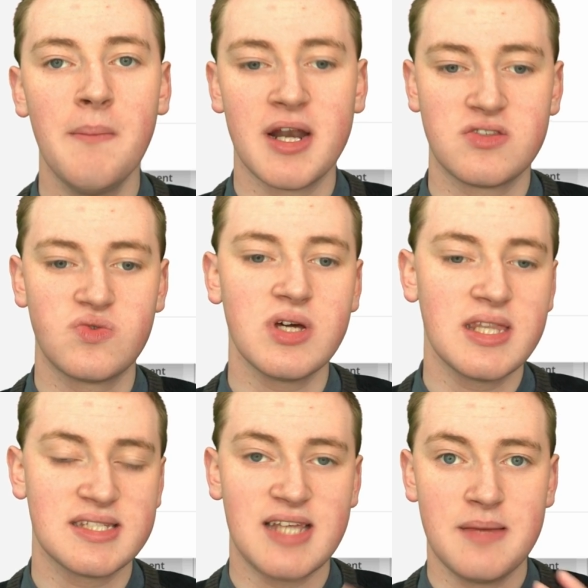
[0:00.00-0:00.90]
but it's really
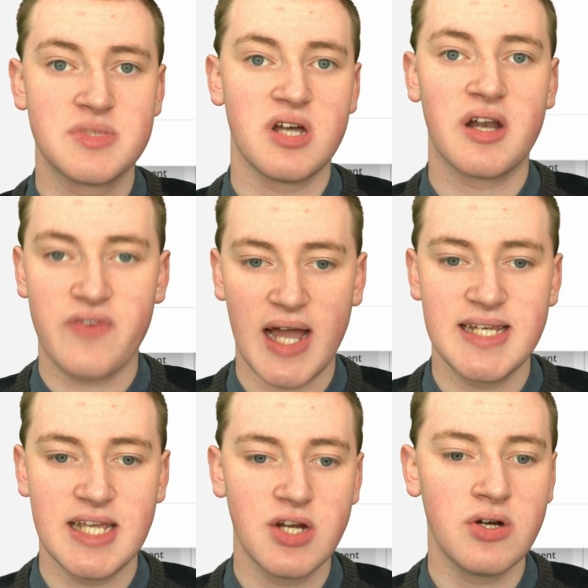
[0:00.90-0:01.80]
the same sort of
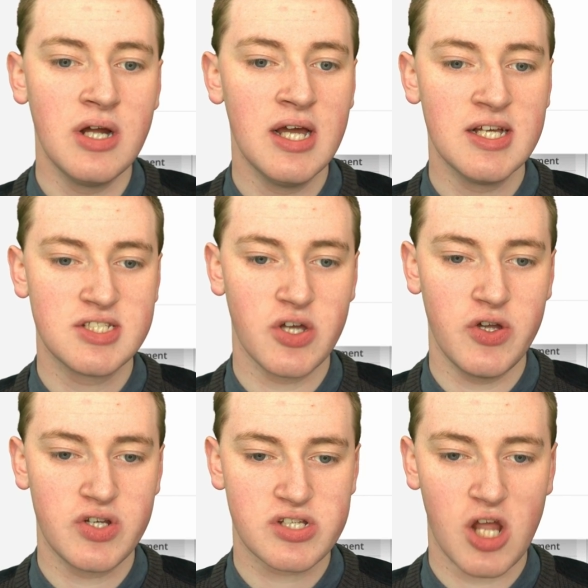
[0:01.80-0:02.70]
idea. So you
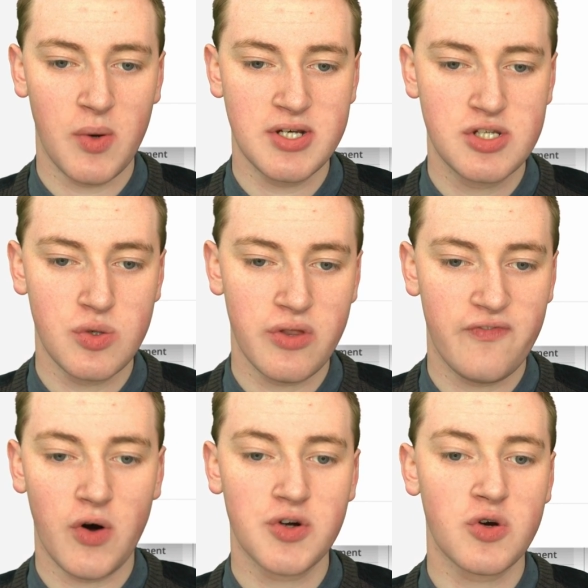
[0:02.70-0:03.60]
just go into the
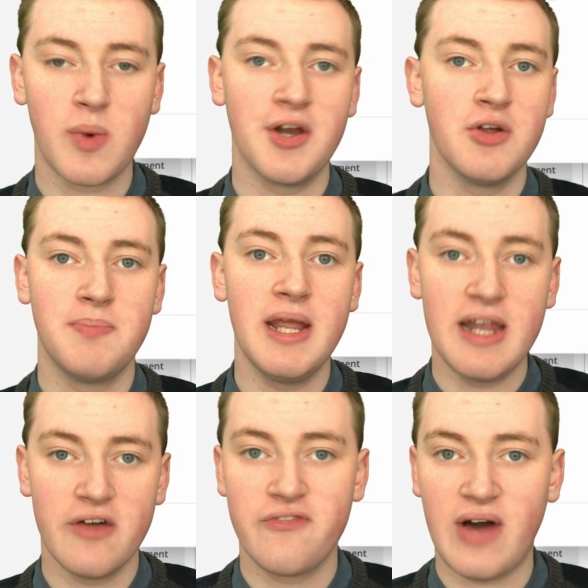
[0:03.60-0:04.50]
folder where your P
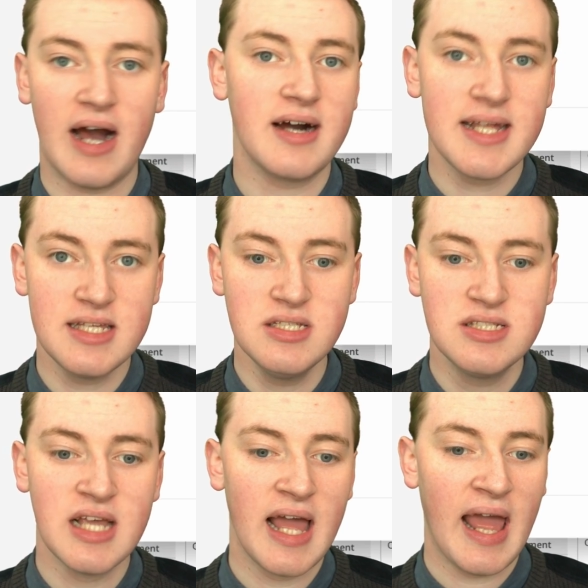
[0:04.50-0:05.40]
D F file
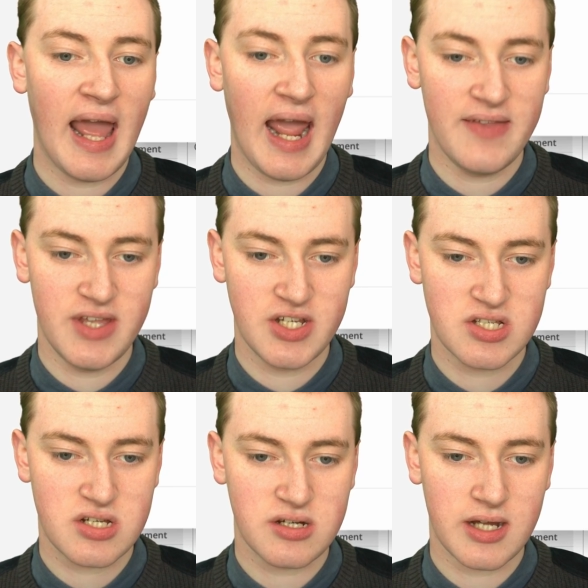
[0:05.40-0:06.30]
is, and then
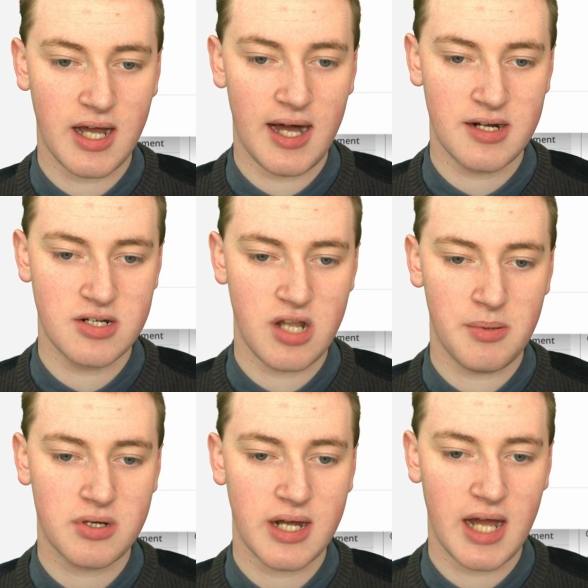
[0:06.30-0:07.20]
just click on,
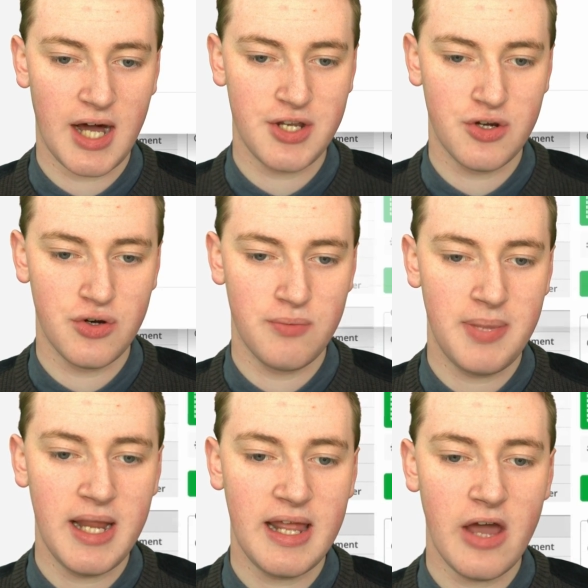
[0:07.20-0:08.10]
double click on your
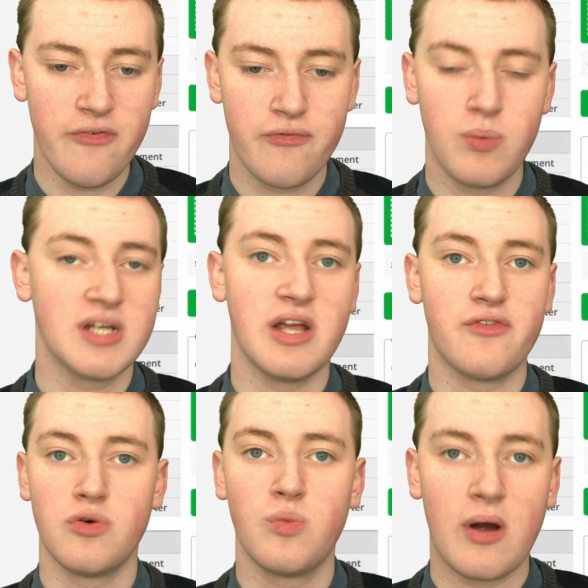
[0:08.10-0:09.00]
P D F,
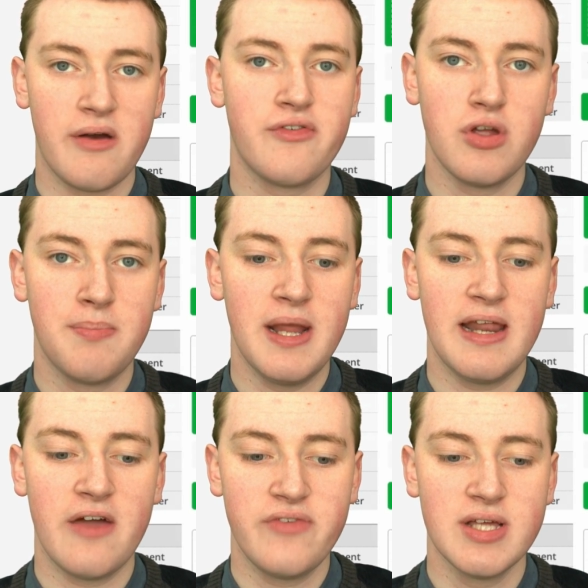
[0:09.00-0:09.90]
whichever, wherever your P
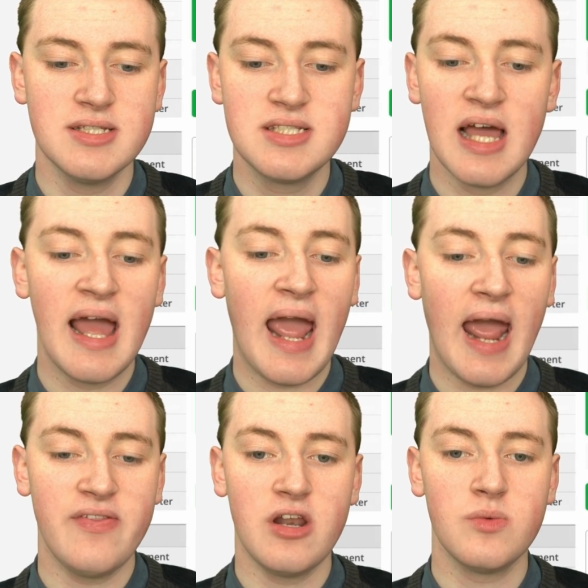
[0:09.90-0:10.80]
D F is,
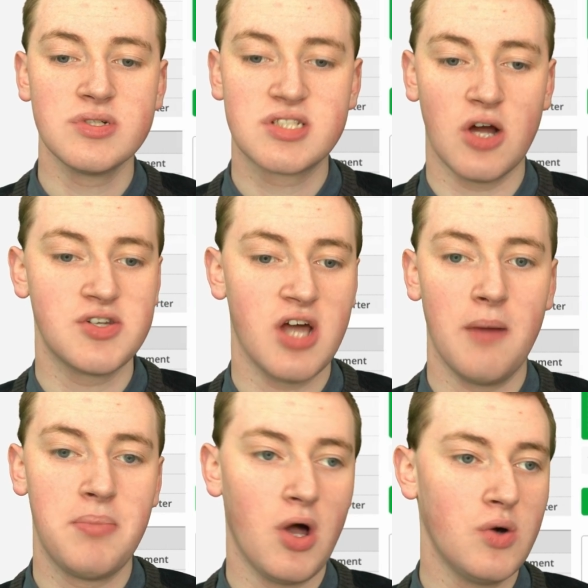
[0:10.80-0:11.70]
and then it will start to
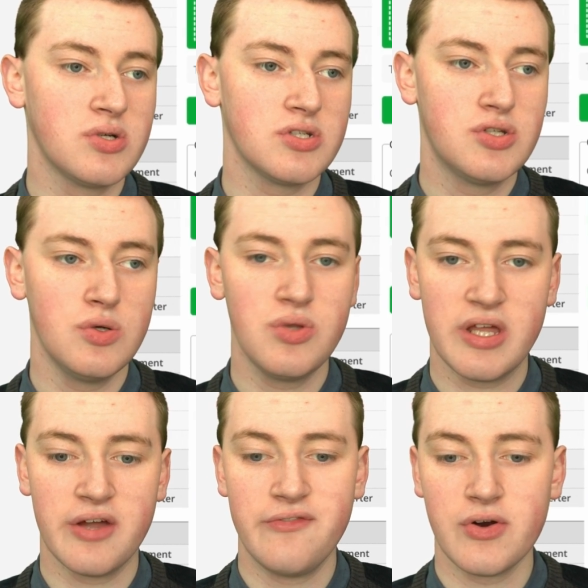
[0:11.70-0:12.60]
upload to the
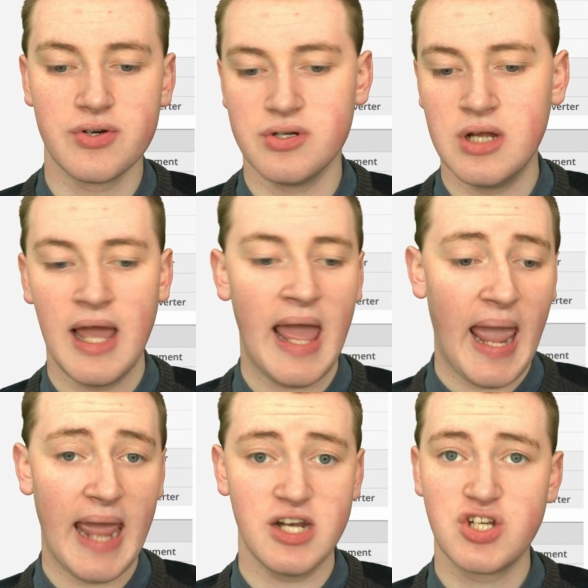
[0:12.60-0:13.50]
converter.
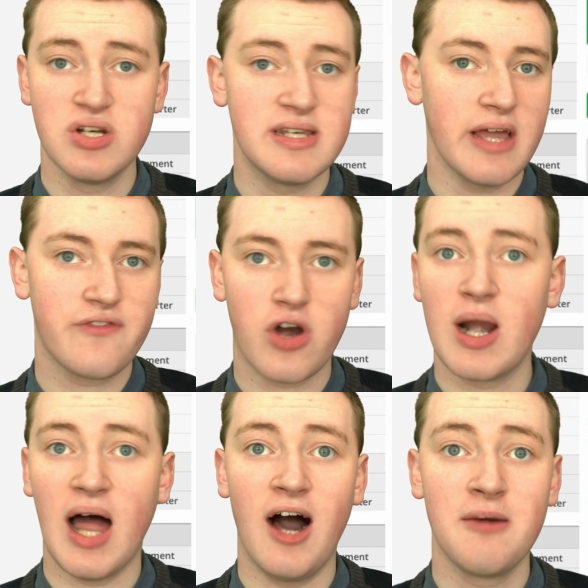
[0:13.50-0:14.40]
And it shouldn't take very
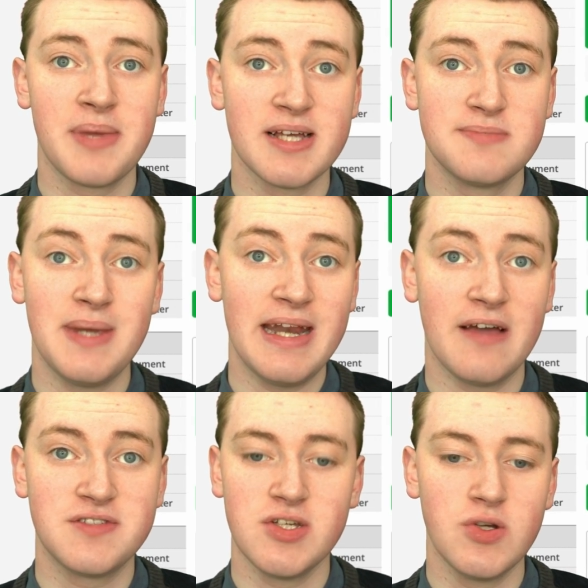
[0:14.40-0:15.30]
long because P D
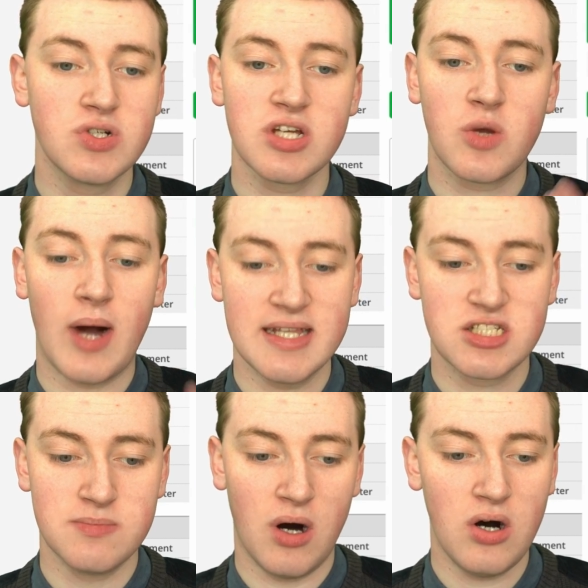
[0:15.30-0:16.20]
Fs are usually quite
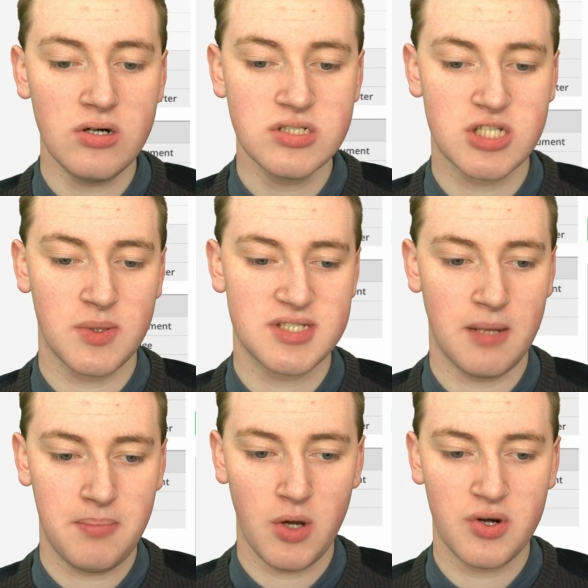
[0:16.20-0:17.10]
small, so it's
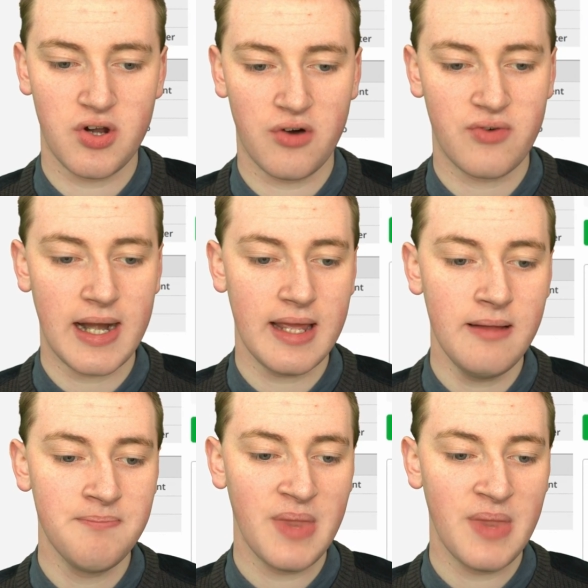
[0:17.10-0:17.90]
uploaded already.